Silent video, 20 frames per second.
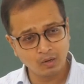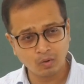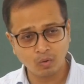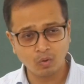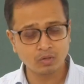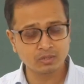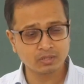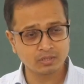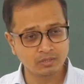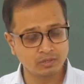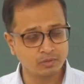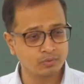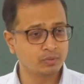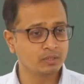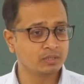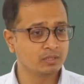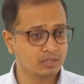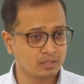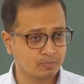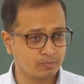lost
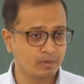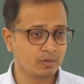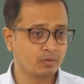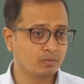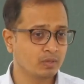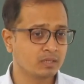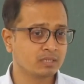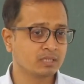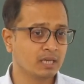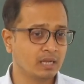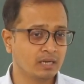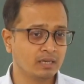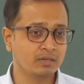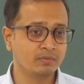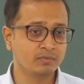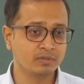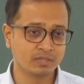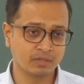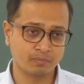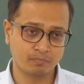during this particular cell
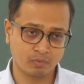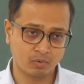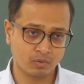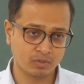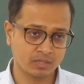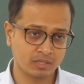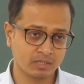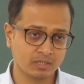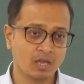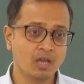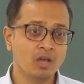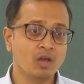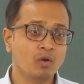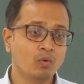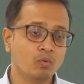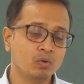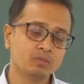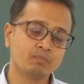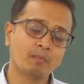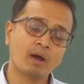division process,
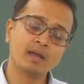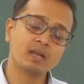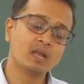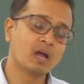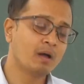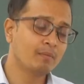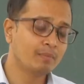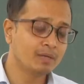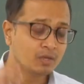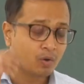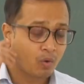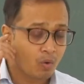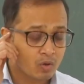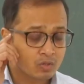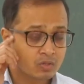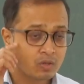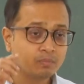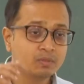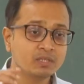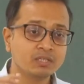which might have a
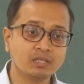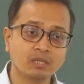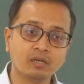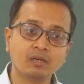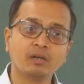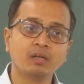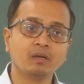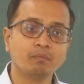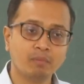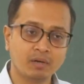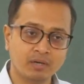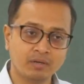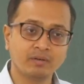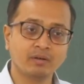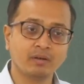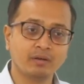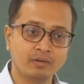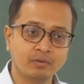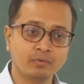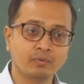loss of the genetic
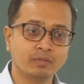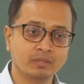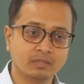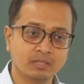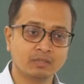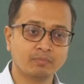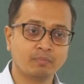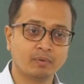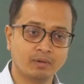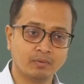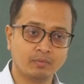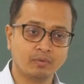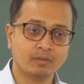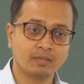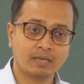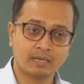material during this particular.